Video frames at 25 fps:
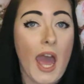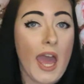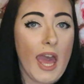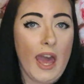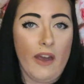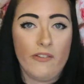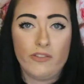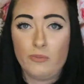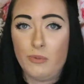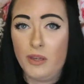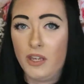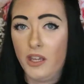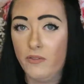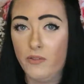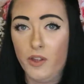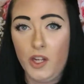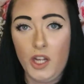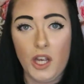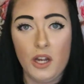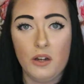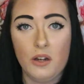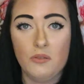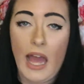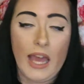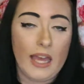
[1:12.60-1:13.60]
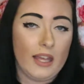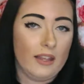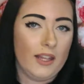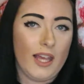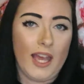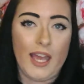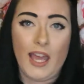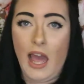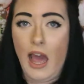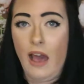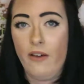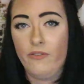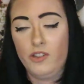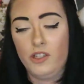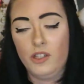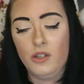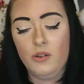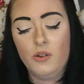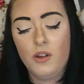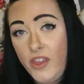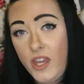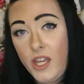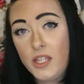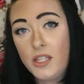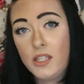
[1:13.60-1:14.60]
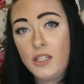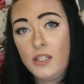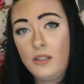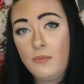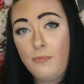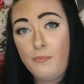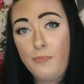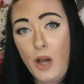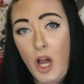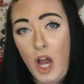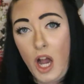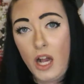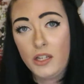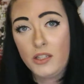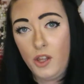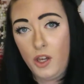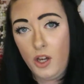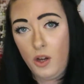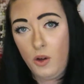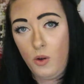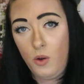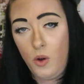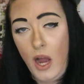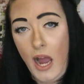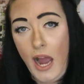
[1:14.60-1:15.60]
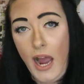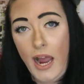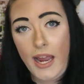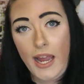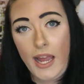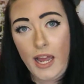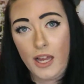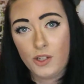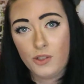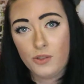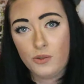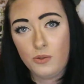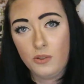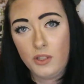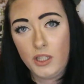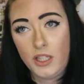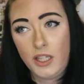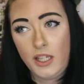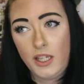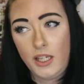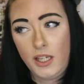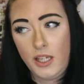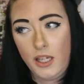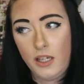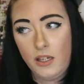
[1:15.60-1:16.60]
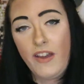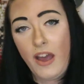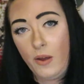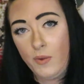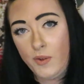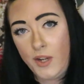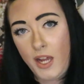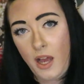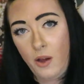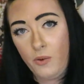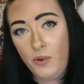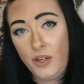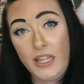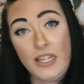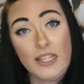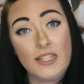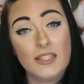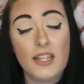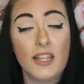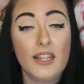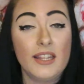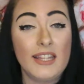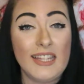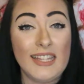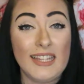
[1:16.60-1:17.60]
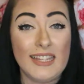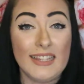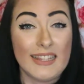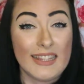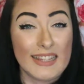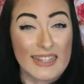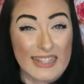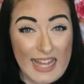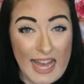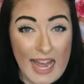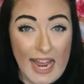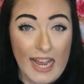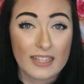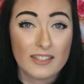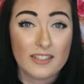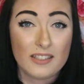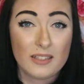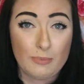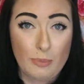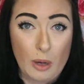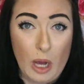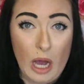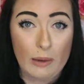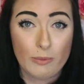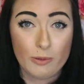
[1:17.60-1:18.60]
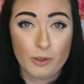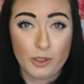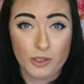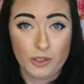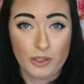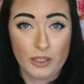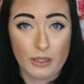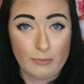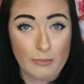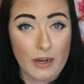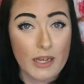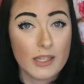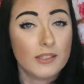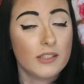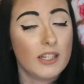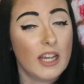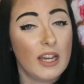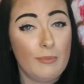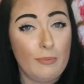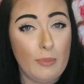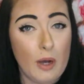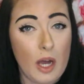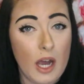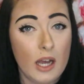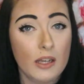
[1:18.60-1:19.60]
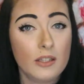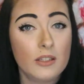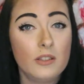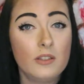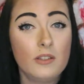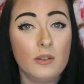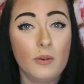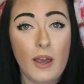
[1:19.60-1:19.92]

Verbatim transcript: I have to make a video. I, I have to. This box though, I actually found out is the last Pop Sugar must-have box.